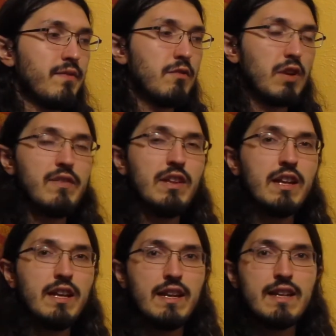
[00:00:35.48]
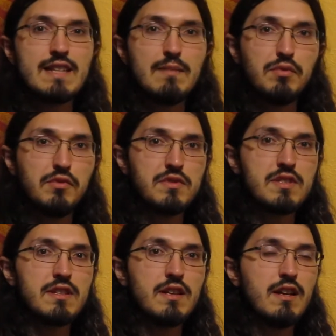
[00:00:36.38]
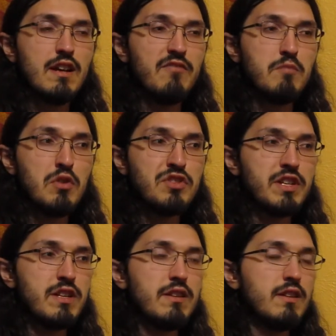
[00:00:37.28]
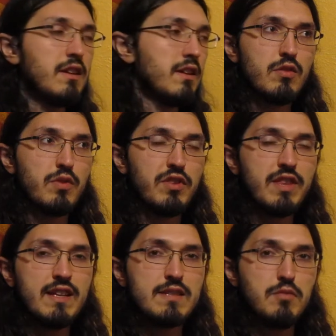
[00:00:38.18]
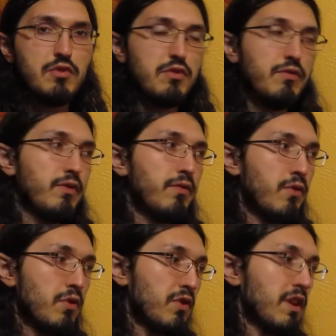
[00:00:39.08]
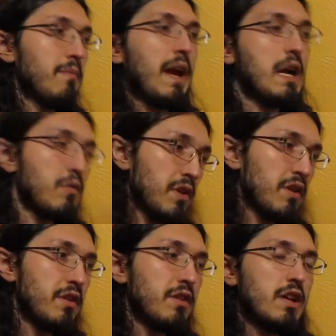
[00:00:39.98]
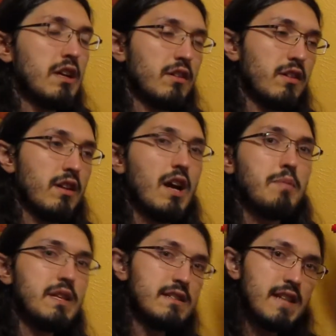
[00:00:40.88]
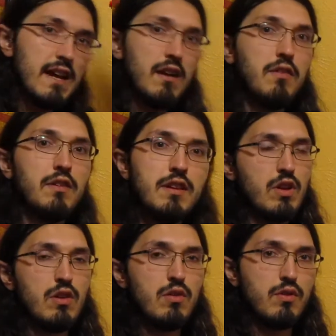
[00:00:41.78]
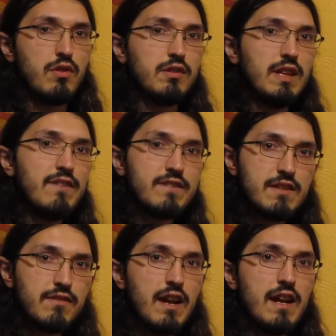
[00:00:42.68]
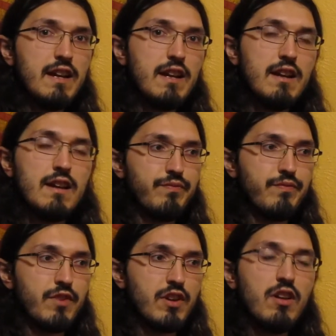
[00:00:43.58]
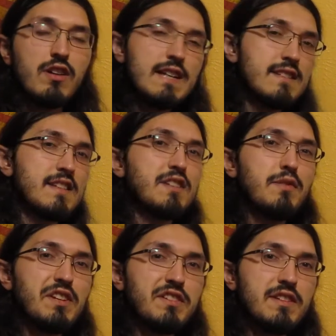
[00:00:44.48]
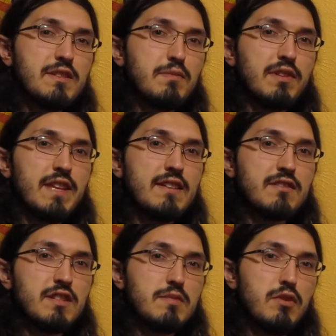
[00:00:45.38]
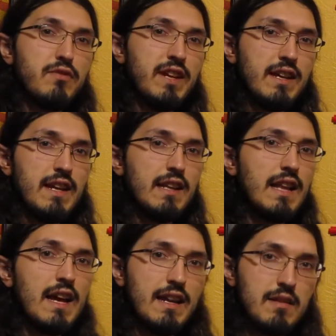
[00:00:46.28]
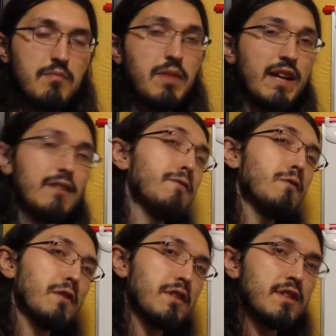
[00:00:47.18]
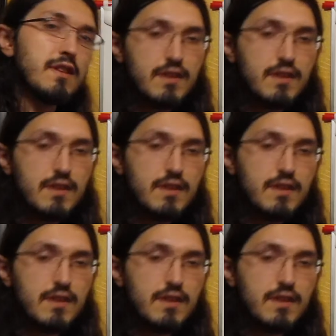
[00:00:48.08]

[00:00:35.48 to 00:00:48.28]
we're going to be looking at examples of motion where things move forward and backward, or up and down, or left and right, or all kinds of situations where things are just moving in a line back and forth.